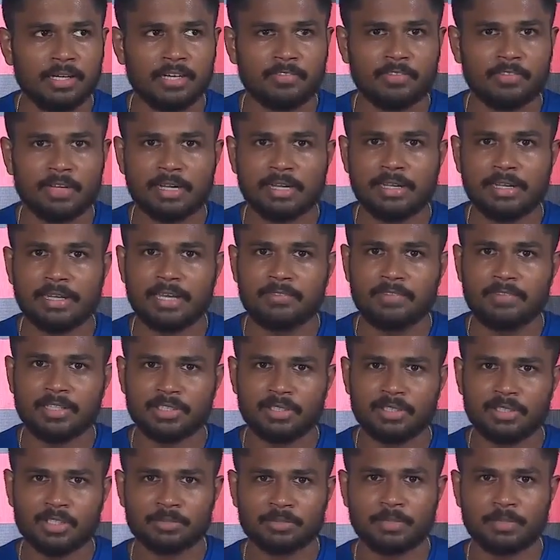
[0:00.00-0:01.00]
definitely
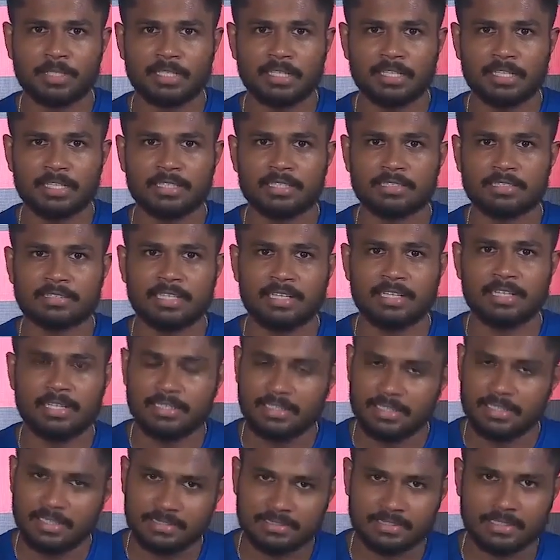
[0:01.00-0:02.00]
having Jos Buttler in the side. I think